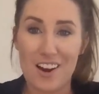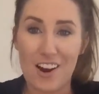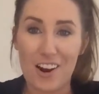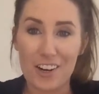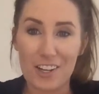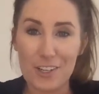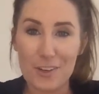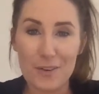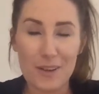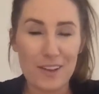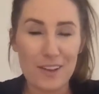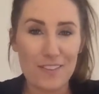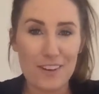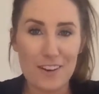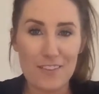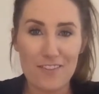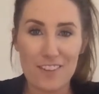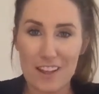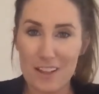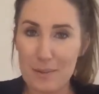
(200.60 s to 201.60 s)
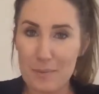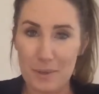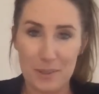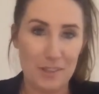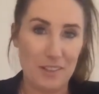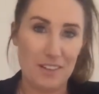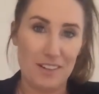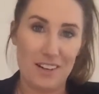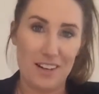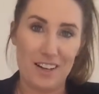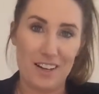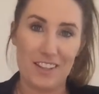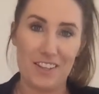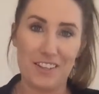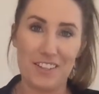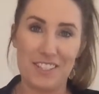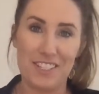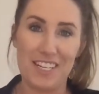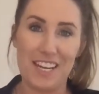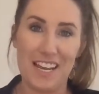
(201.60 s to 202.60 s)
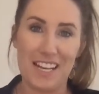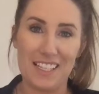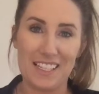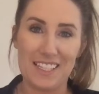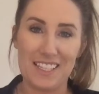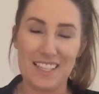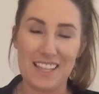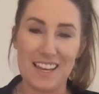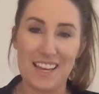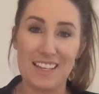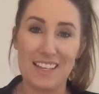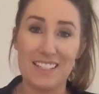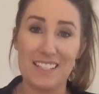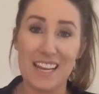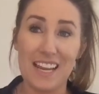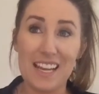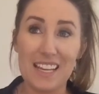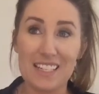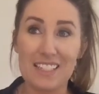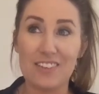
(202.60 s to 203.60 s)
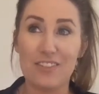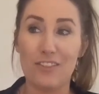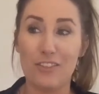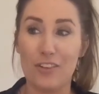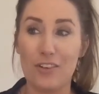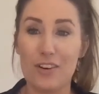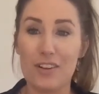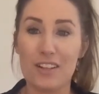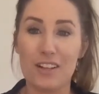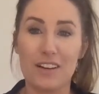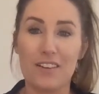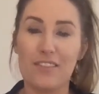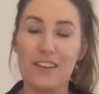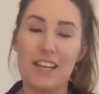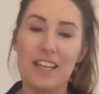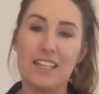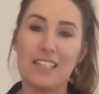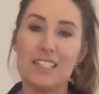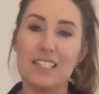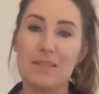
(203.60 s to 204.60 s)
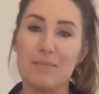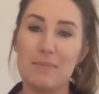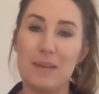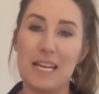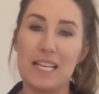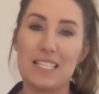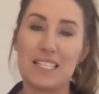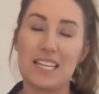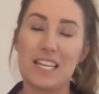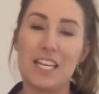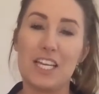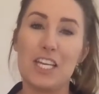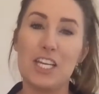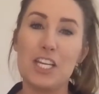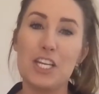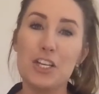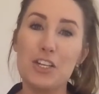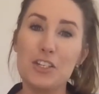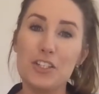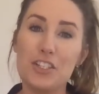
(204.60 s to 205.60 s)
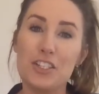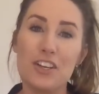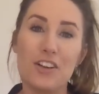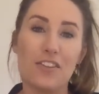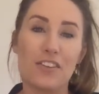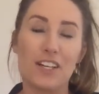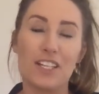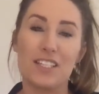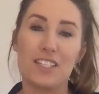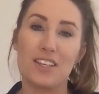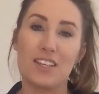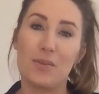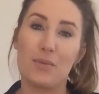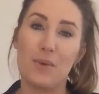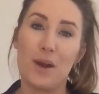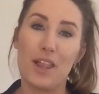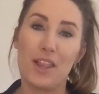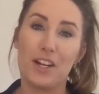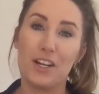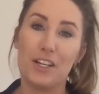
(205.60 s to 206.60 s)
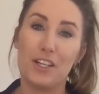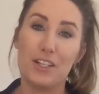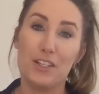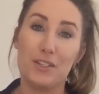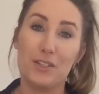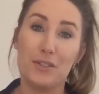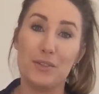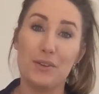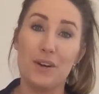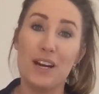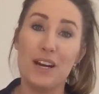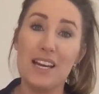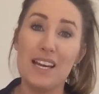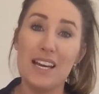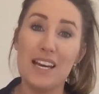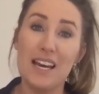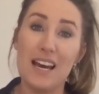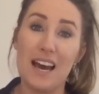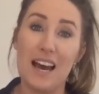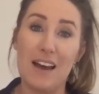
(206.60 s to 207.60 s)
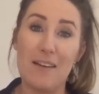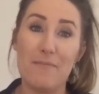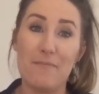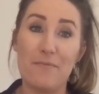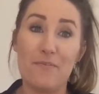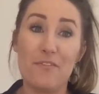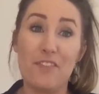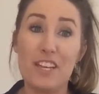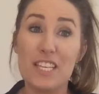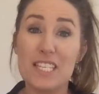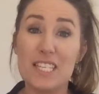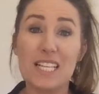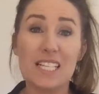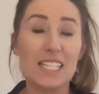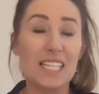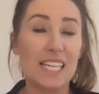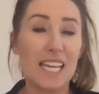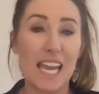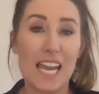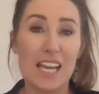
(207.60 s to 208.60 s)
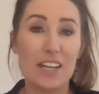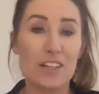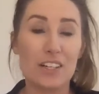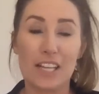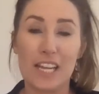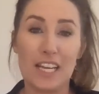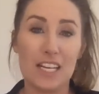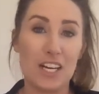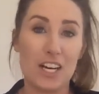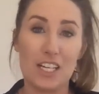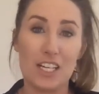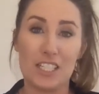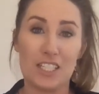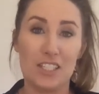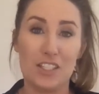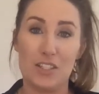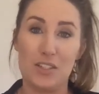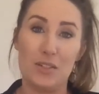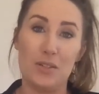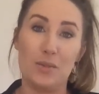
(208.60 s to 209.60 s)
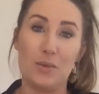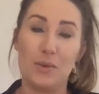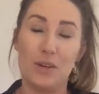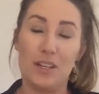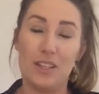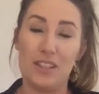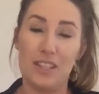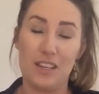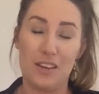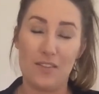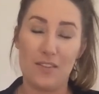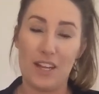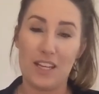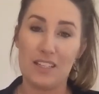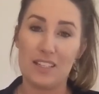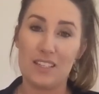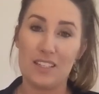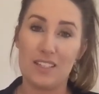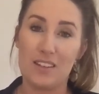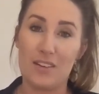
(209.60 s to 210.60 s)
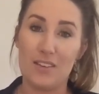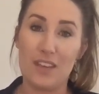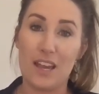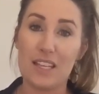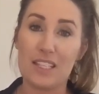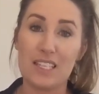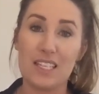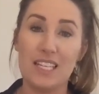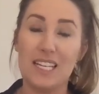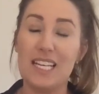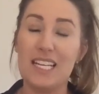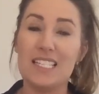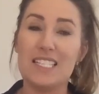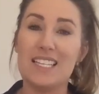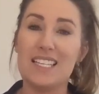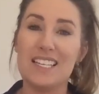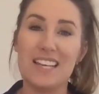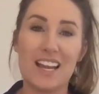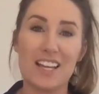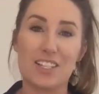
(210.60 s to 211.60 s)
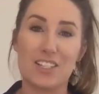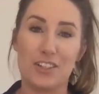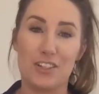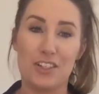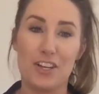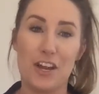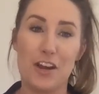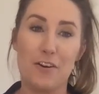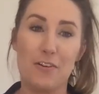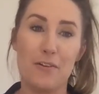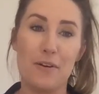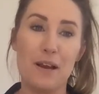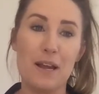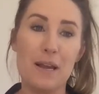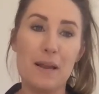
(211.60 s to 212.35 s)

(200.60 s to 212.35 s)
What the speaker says: Are you even available on those dates? A date for their event makes a huge difference on whether you physically can or cannot do the event. So that's an easy yes or no.